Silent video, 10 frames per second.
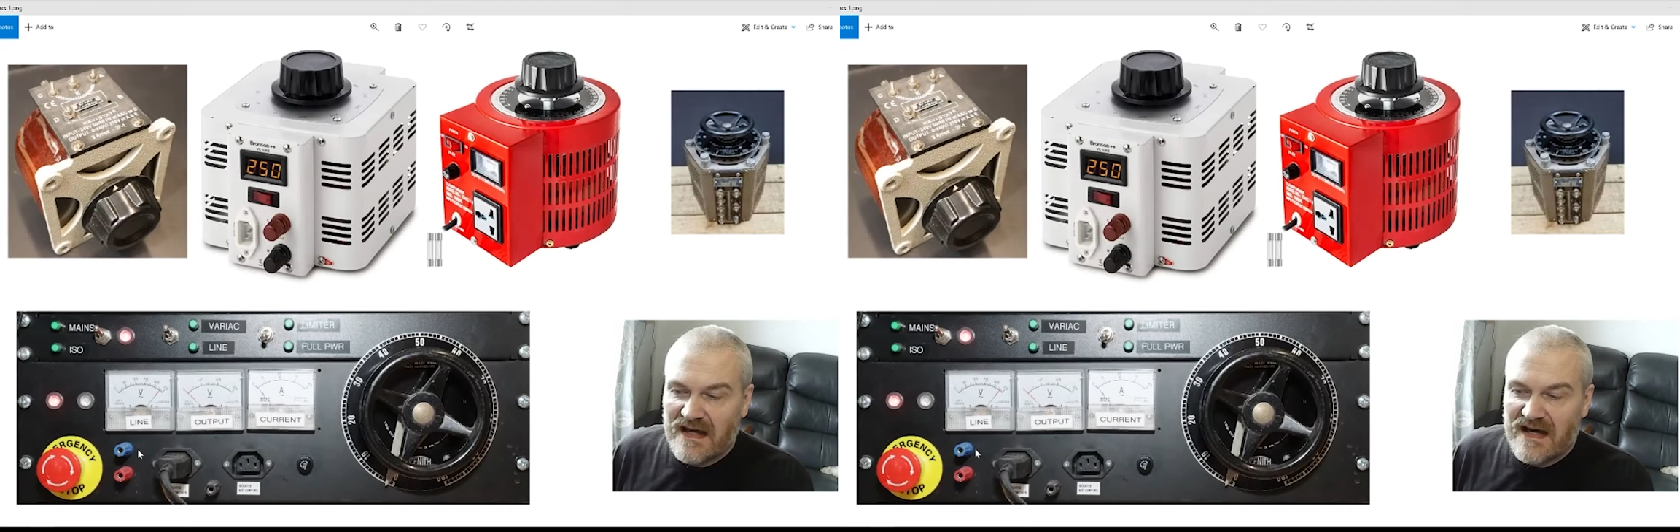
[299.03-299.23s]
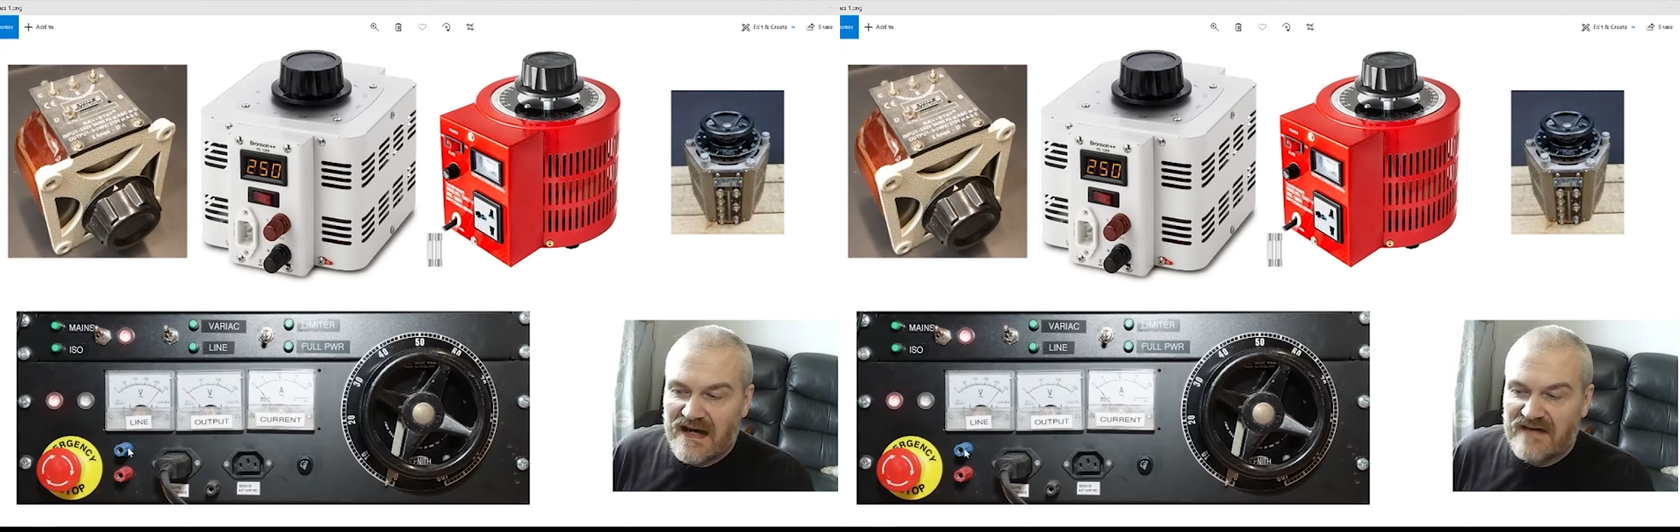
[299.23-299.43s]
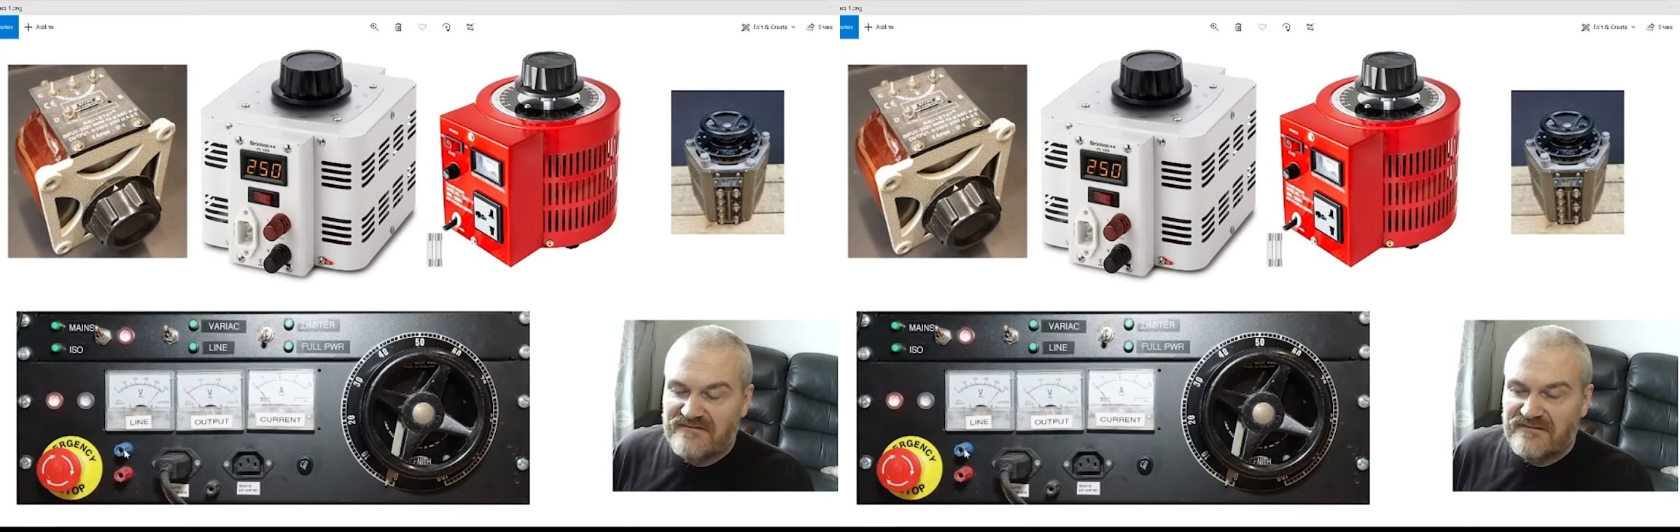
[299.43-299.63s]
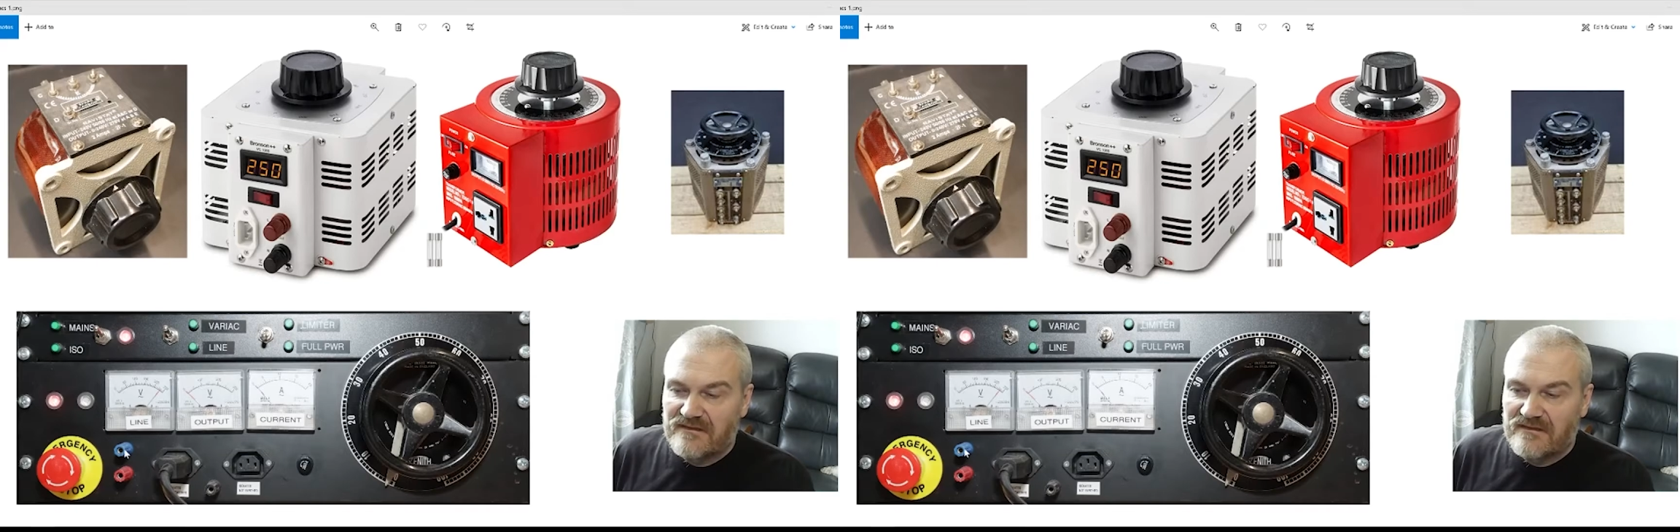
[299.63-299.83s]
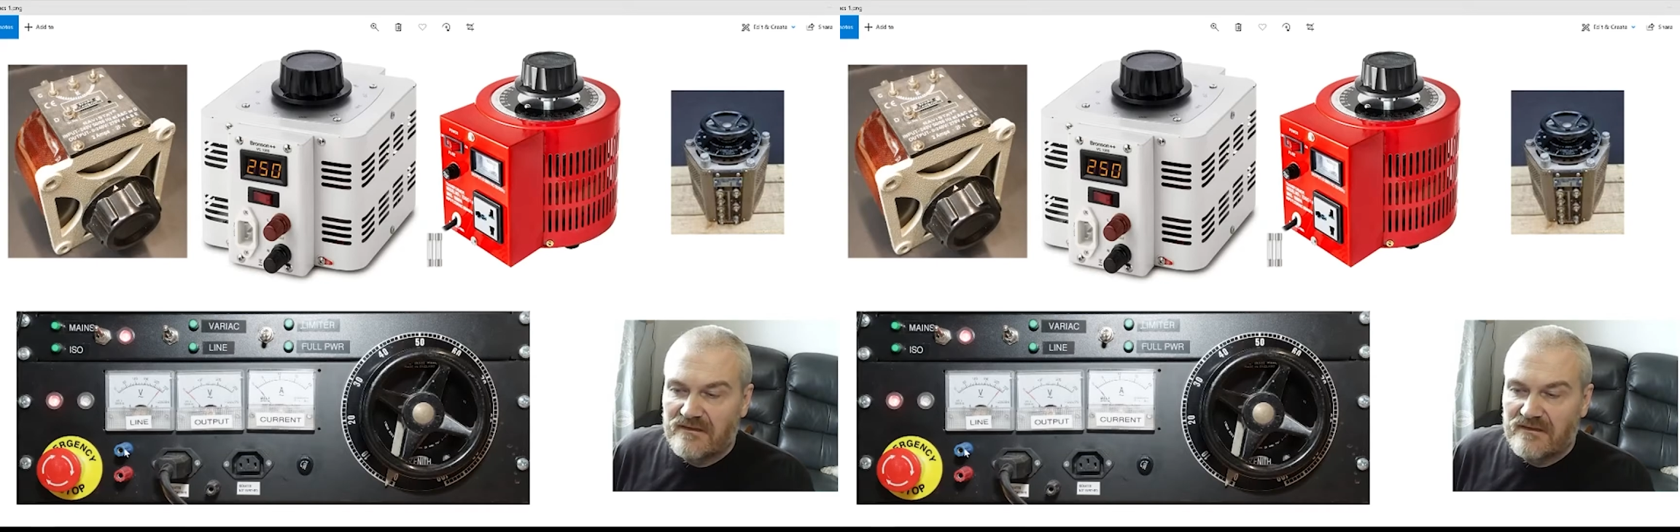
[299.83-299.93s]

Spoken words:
have